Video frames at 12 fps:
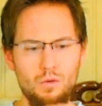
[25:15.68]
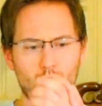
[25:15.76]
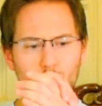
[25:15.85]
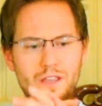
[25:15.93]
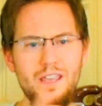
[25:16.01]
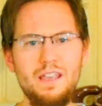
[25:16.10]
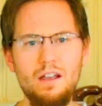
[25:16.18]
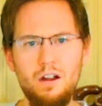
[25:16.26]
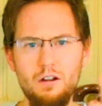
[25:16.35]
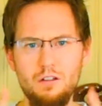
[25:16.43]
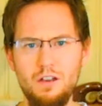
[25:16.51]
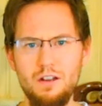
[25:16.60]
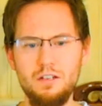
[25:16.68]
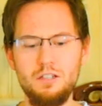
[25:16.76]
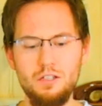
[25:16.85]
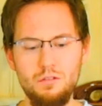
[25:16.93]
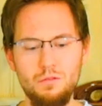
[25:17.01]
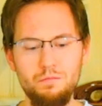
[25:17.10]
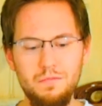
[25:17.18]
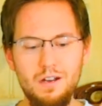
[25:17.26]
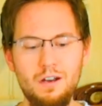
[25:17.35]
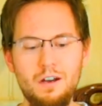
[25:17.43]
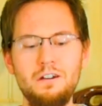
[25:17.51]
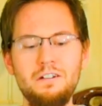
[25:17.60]
We are gonna do
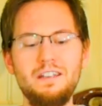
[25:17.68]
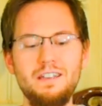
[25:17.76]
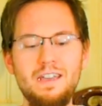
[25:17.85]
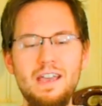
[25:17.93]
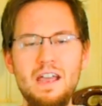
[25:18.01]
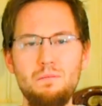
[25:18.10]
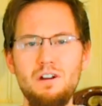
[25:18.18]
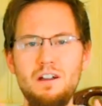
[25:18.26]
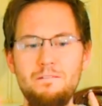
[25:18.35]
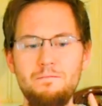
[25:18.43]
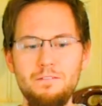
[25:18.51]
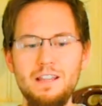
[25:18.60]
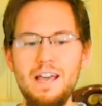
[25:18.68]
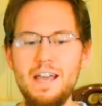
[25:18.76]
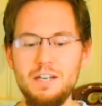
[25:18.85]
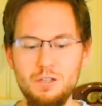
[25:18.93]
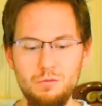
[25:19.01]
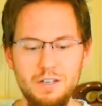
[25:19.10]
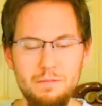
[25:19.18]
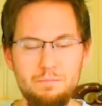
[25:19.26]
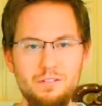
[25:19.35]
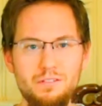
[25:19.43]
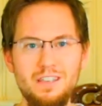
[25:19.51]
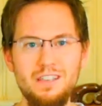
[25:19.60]
on-camera flash. We're gonna
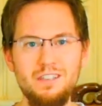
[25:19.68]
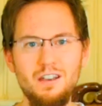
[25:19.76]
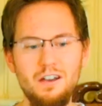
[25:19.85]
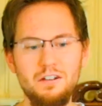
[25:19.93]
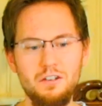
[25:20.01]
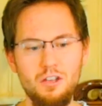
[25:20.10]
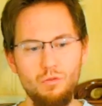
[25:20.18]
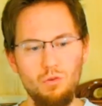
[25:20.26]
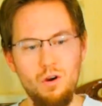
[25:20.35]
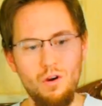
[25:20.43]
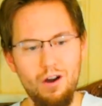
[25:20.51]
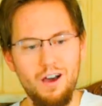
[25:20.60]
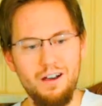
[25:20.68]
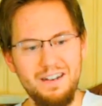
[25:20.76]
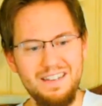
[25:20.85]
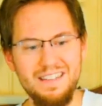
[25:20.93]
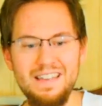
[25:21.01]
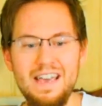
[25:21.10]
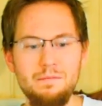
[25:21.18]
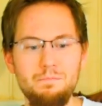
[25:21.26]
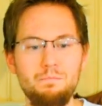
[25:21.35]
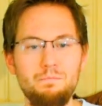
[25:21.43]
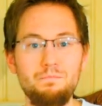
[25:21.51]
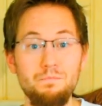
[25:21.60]
put the young Nuo on
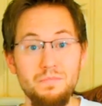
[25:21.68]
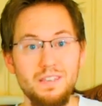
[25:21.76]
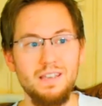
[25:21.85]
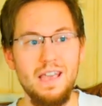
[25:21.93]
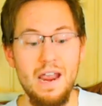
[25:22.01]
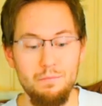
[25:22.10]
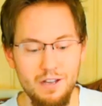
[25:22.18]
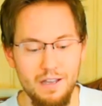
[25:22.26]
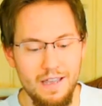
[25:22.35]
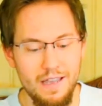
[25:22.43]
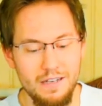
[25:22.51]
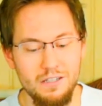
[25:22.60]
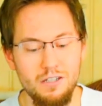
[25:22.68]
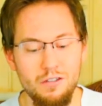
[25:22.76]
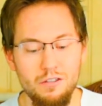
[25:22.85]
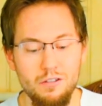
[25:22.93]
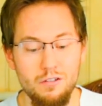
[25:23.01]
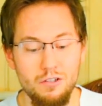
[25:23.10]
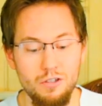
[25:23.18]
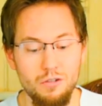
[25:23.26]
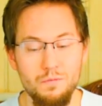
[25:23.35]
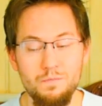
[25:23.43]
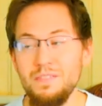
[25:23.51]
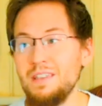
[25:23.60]
that camera and just
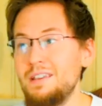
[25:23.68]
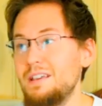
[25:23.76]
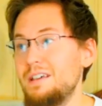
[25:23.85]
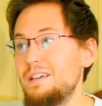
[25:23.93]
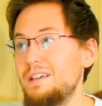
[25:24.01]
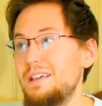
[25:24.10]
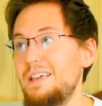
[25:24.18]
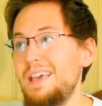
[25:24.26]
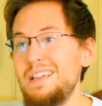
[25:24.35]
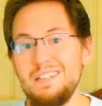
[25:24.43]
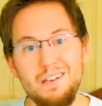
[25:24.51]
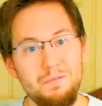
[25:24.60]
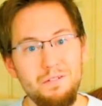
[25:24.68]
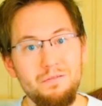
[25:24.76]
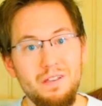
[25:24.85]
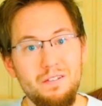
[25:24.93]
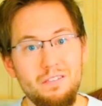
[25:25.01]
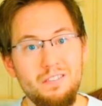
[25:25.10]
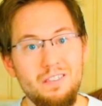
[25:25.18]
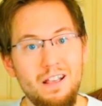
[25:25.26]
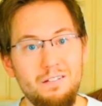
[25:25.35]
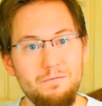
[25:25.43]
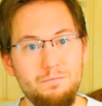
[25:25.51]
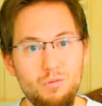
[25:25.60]
do a type of
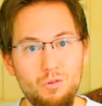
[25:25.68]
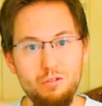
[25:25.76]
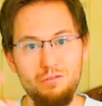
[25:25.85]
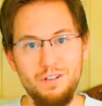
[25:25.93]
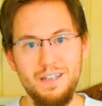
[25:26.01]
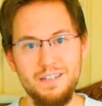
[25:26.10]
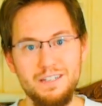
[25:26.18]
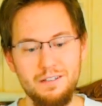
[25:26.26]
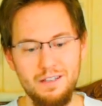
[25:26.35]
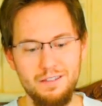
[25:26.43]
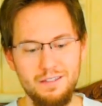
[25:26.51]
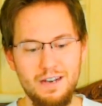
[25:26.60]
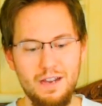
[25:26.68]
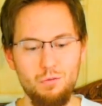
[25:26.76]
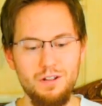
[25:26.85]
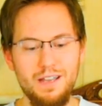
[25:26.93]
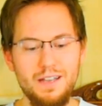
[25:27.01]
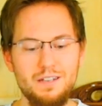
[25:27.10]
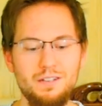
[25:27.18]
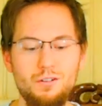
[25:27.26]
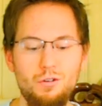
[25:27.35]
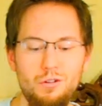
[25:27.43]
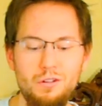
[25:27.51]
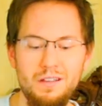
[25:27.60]
self-portrait that I would like to
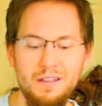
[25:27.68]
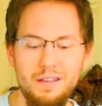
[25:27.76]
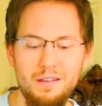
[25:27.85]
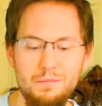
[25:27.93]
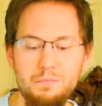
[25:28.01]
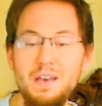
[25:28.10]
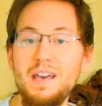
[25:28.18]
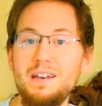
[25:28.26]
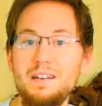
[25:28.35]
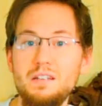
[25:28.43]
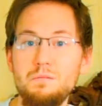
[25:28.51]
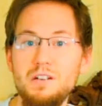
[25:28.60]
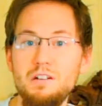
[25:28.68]
call man in the